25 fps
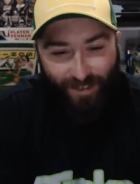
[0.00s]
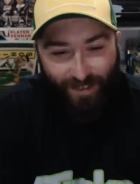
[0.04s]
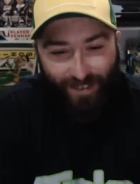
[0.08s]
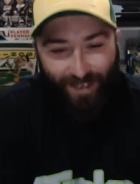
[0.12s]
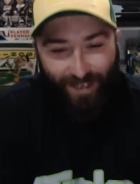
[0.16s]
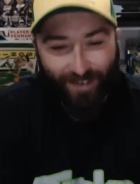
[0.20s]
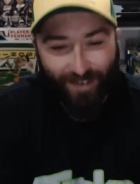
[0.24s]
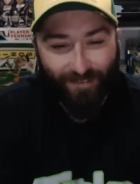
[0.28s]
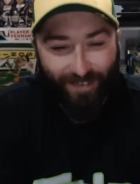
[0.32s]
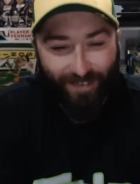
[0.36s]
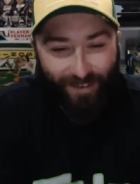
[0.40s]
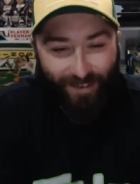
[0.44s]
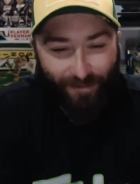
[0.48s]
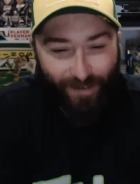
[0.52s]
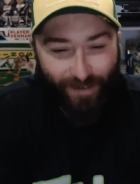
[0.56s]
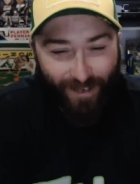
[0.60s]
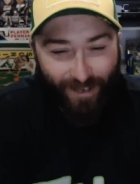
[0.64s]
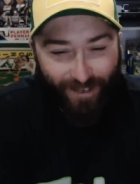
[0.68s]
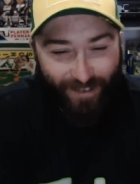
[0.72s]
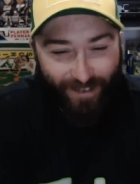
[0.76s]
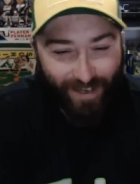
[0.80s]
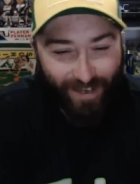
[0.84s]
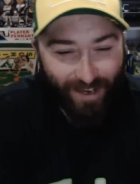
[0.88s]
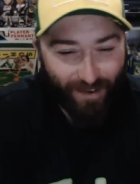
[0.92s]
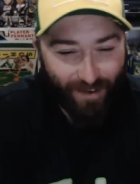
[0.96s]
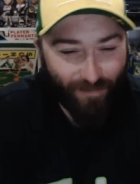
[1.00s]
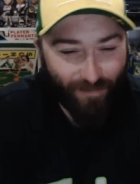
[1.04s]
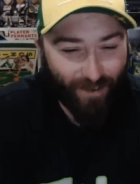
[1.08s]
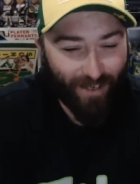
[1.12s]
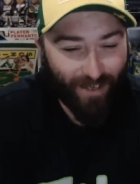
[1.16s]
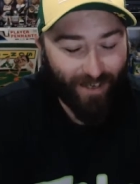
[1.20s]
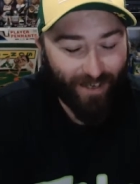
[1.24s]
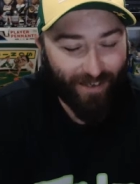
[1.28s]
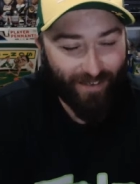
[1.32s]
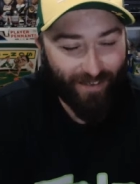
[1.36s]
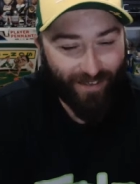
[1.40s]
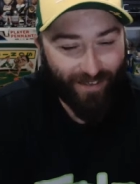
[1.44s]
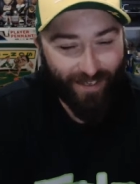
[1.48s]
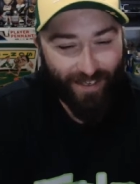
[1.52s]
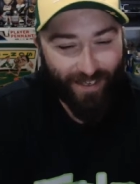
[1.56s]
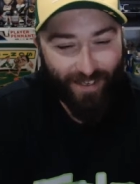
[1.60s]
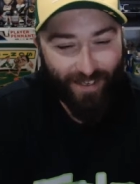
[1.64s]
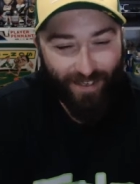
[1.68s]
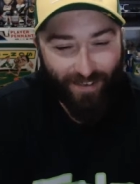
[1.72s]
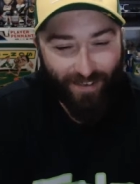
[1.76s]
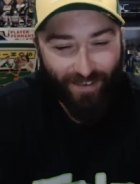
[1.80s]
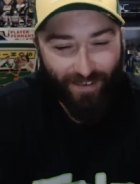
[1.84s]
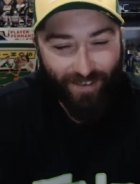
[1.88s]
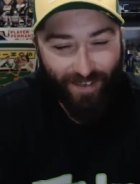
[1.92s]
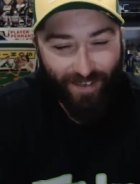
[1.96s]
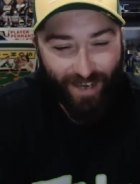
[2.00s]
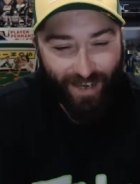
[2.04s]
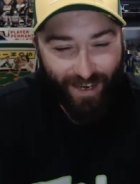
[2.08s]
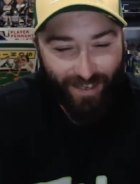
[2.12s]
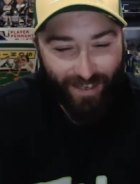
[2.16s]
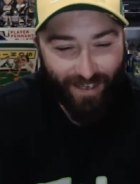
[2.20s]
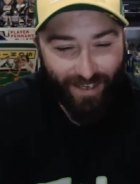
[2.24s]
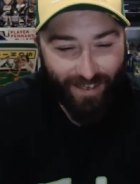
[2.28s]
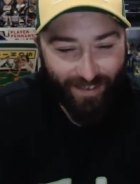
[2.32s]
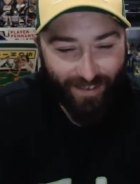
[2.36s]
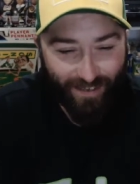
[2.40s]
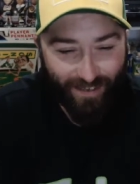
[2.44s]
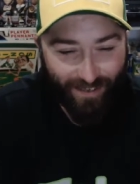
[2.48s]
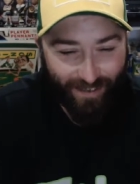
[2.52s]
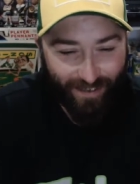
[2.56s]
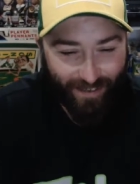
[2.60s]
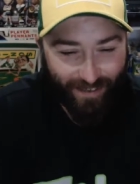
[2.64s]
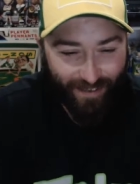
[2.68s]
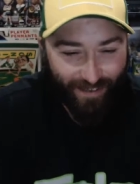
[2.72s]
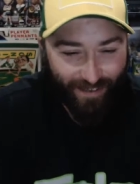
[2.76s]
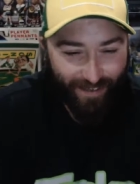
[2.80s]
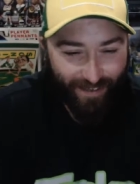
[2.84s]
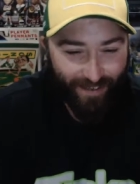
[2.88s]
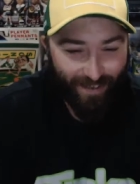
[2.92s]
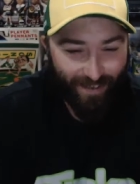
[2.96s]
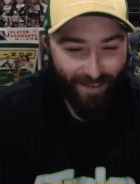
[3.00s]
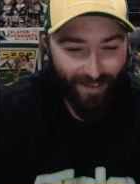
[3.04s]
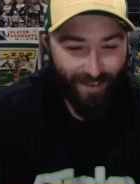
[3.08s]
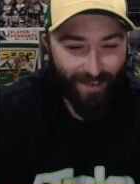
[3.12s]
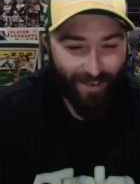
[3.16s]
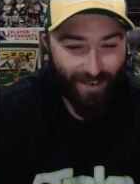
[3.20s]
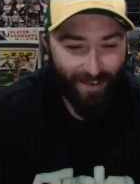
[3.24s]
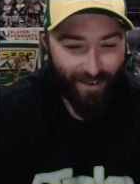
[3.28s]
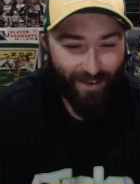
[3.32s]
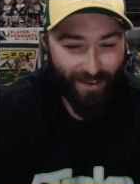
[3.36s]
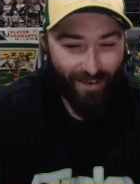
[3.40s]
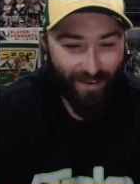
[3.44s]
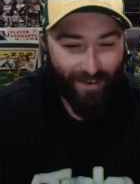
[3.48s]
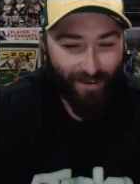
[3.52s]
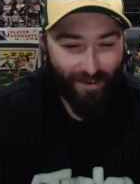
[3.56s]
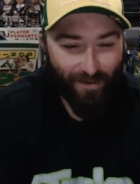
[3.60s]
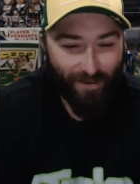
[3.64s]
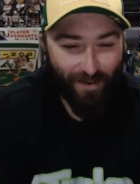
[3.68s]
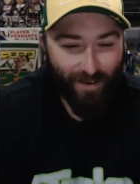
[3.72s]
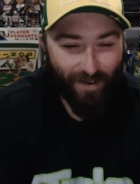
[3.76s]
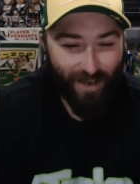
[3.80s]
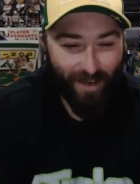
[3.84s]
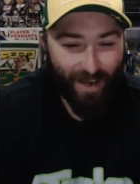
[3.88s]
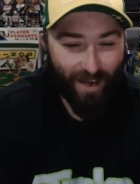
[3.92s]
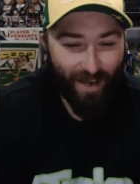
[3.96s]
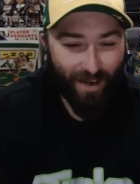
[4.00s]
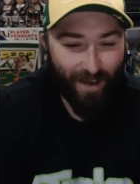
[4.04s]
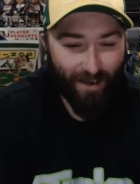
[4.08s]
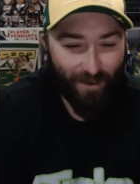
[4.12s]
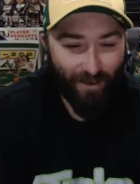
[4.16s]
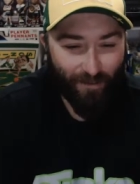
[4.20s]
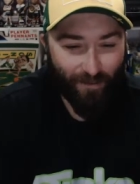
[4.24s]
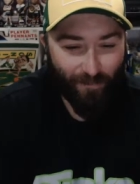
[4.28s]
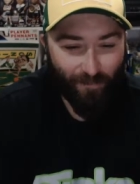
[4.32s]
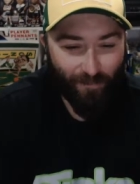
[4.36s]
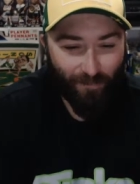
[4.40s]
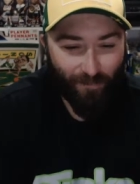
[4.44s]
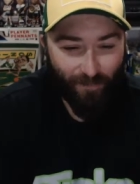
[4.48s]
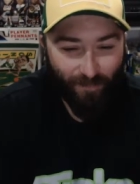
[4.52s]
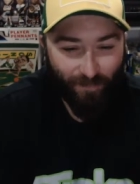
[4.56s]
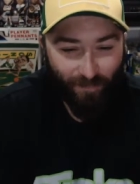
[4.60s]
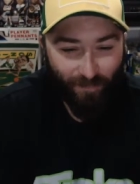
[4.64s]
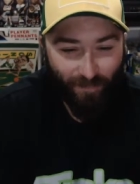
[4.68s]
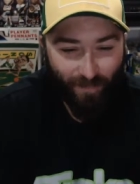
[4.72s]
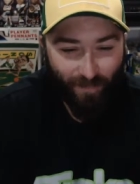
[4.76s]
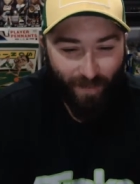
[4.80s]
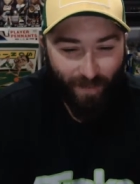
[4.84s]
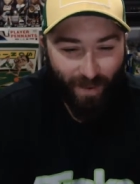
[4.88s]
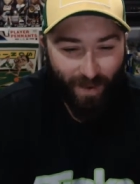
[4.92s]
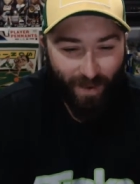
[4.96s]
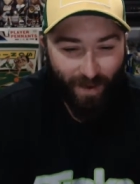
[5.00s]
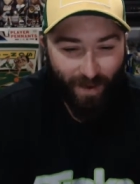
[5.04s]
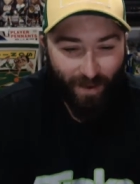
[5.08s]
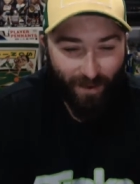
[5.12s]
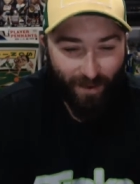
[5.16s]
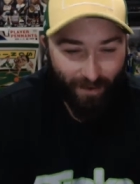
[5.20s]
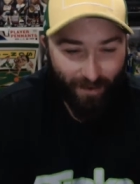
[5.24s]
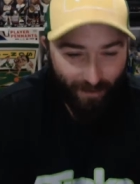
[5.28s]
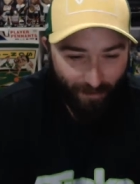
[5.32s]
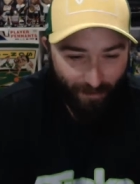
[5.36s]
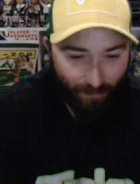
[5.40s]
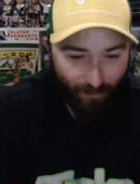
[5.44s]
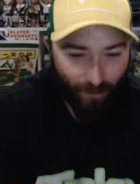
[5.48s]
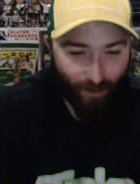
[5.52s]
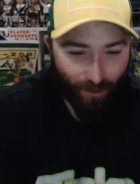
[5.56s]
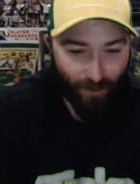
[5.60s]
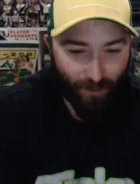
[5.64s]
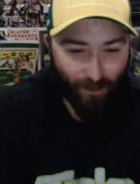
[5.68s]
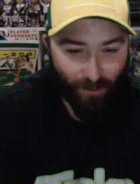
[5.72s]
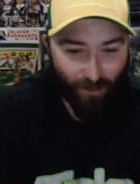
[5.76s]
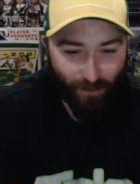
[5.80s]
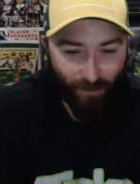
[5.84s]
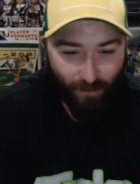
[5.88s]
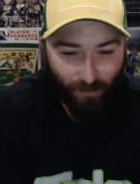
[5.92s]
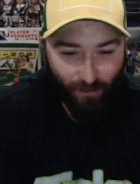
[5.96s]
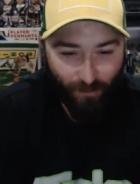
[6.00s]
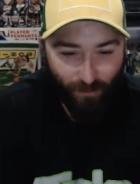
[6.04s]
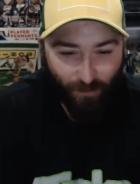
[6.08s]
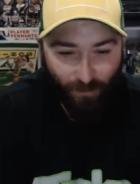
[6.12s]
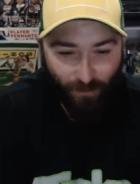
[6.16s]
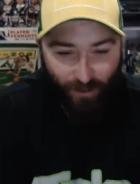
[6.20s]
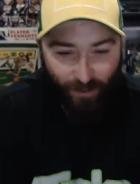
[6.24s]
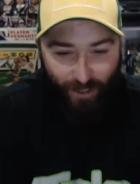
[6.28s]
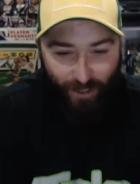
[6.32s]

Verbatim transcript: something a while ago, but I think you had other um, personal